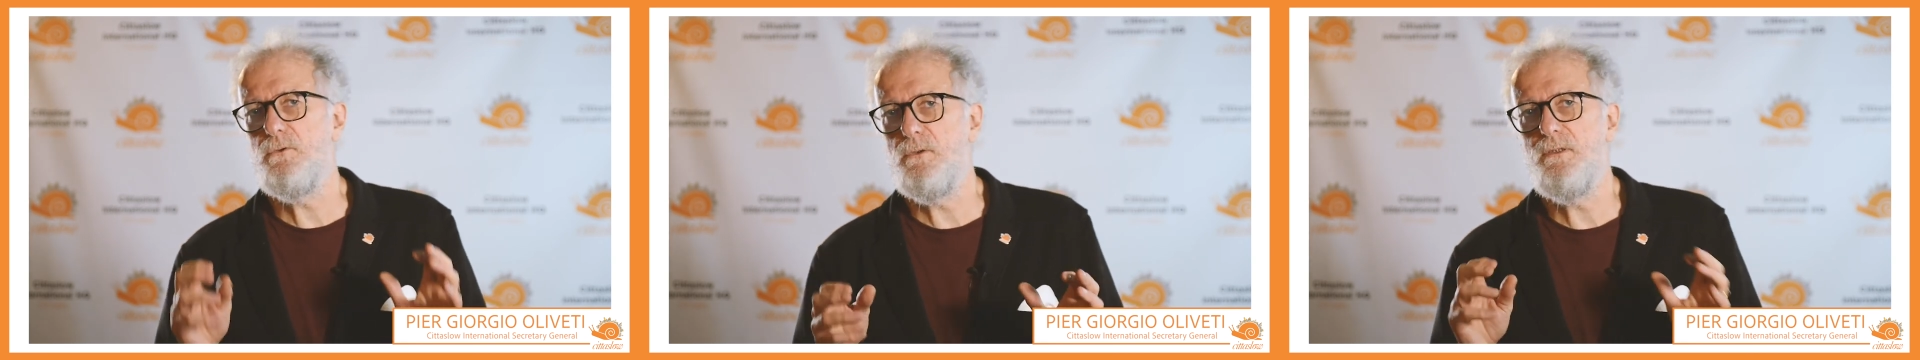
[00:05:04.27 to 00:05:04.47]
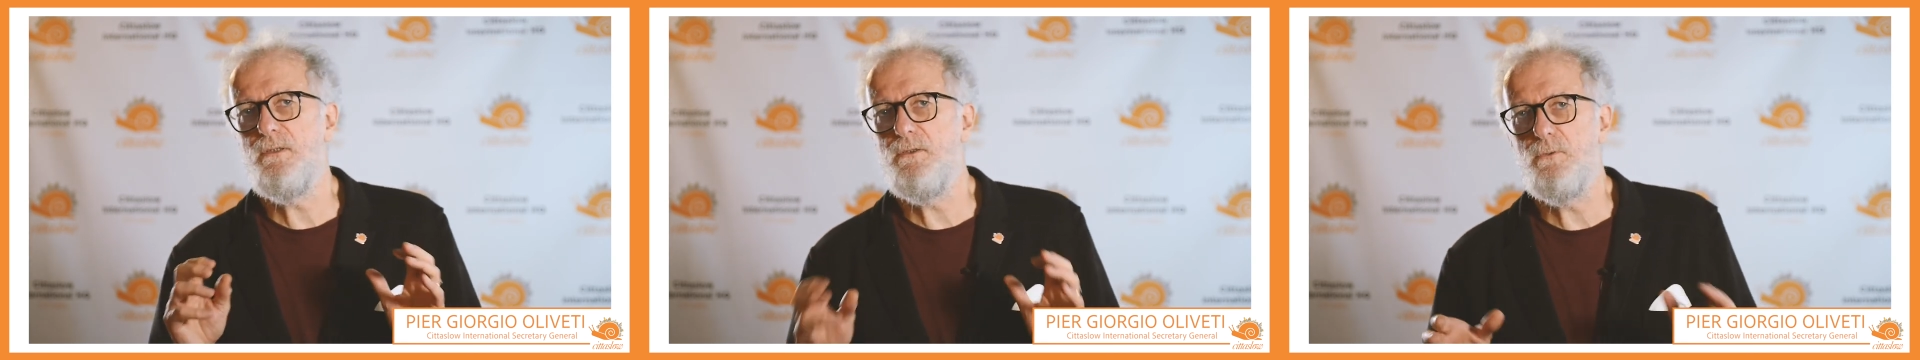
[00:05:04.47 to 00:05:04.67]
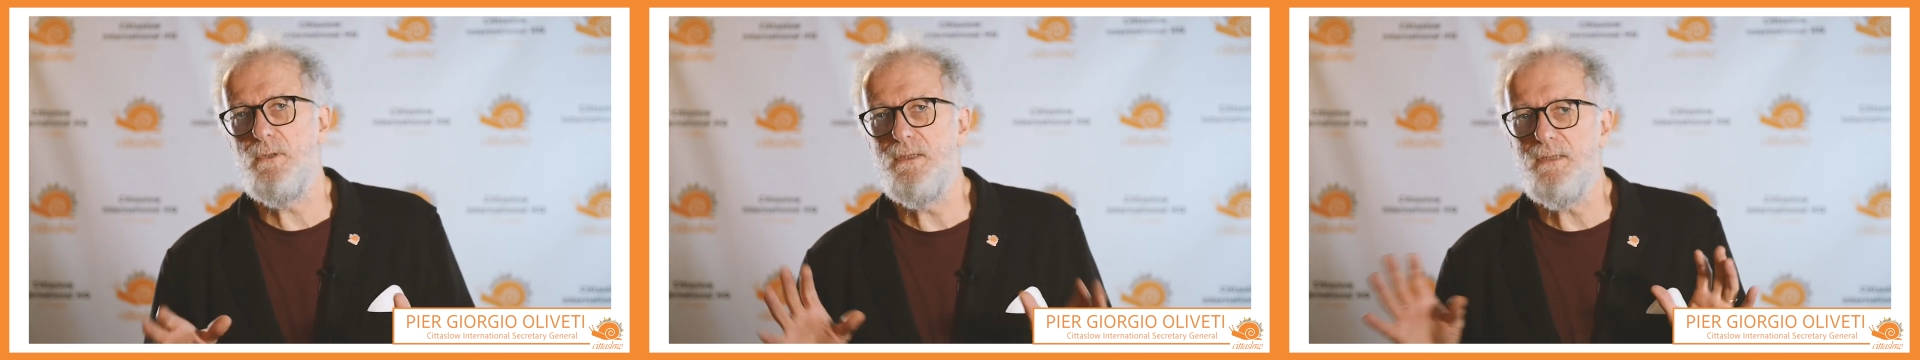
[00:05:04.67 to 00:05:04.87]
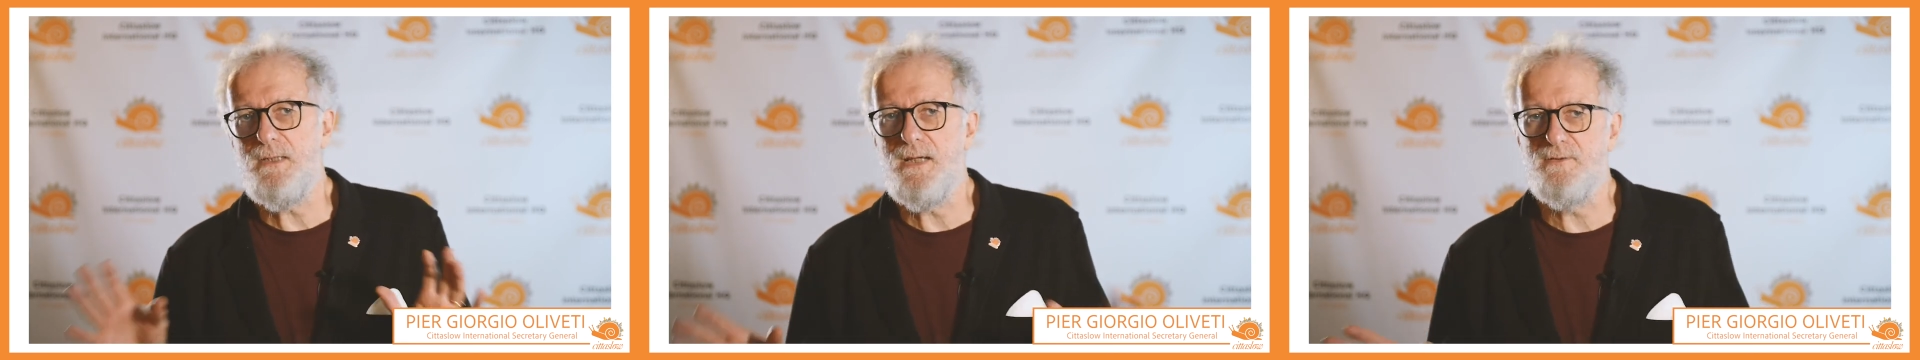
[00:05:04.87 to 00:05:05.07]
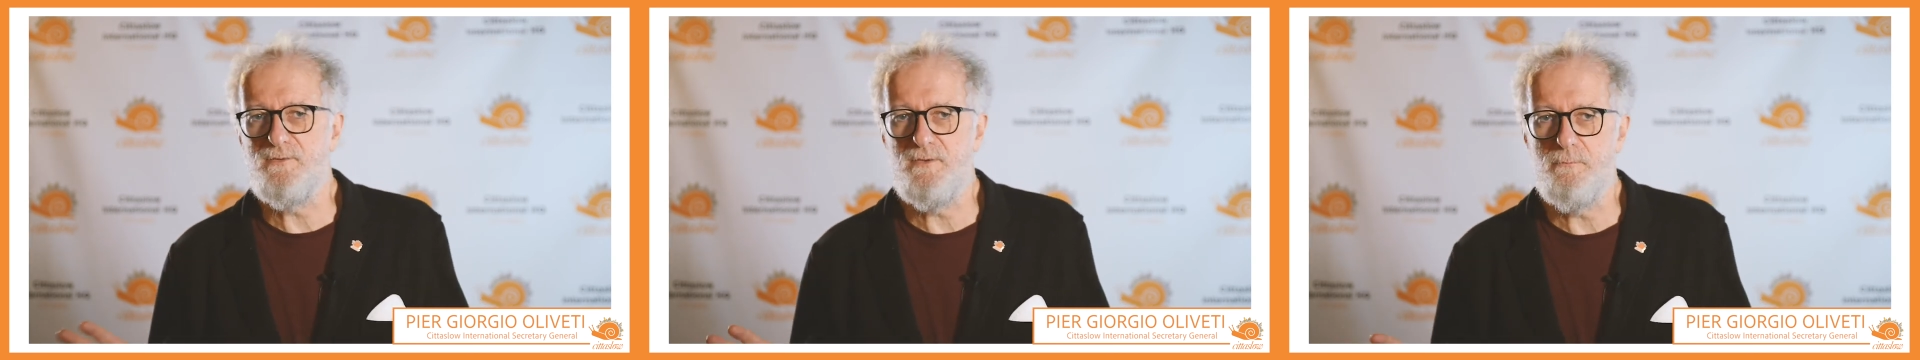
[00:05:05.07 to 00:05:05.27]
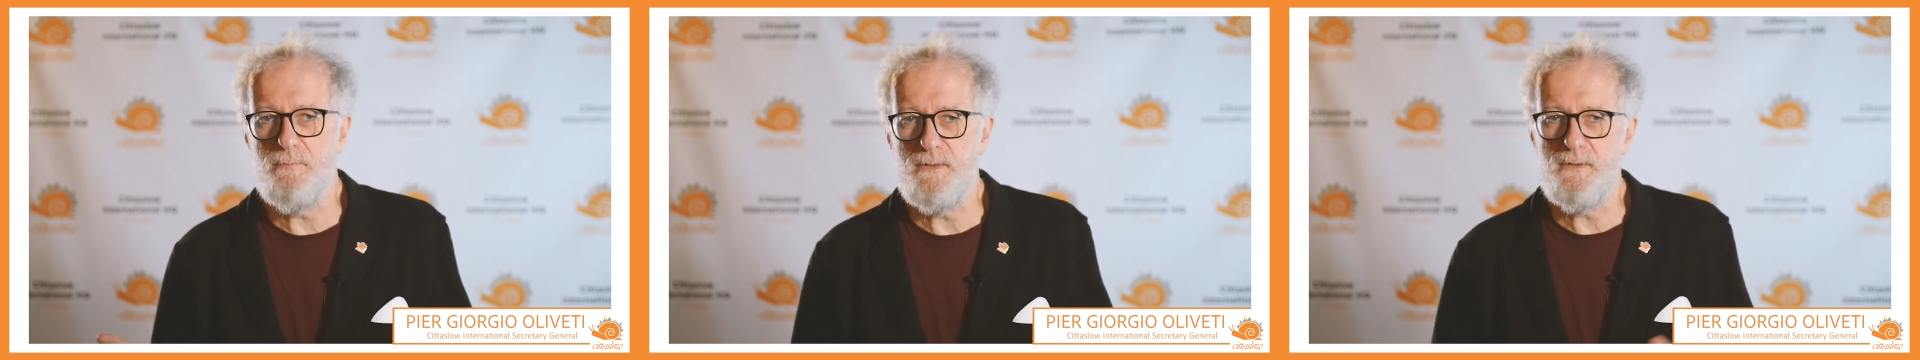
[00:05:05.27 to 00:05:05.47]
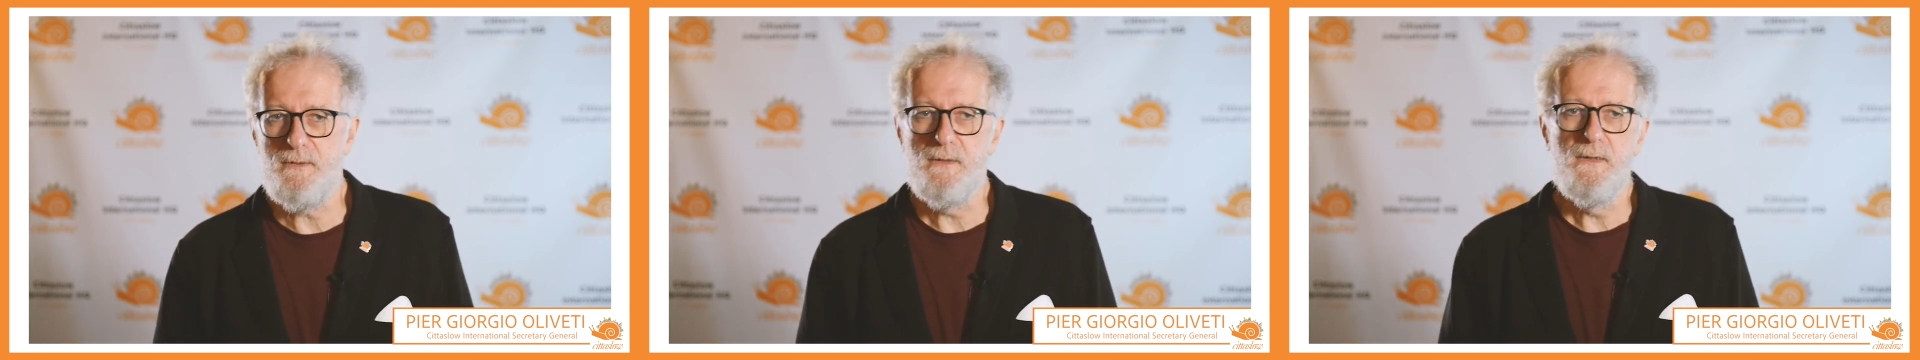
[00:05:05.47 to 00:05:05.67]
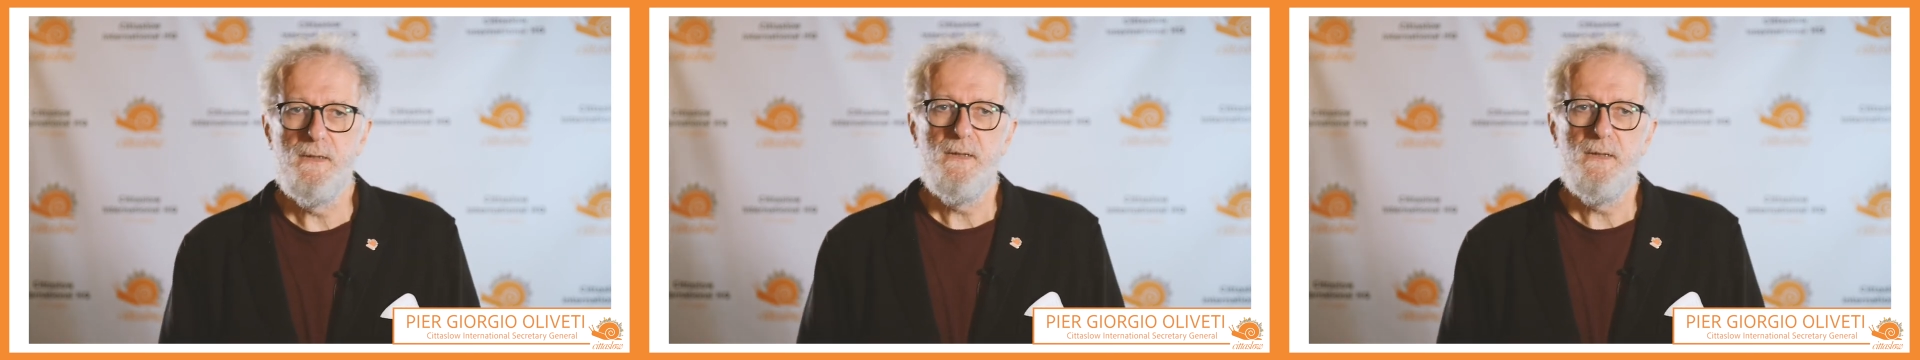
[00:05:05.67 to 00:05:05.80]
2020 Assembly.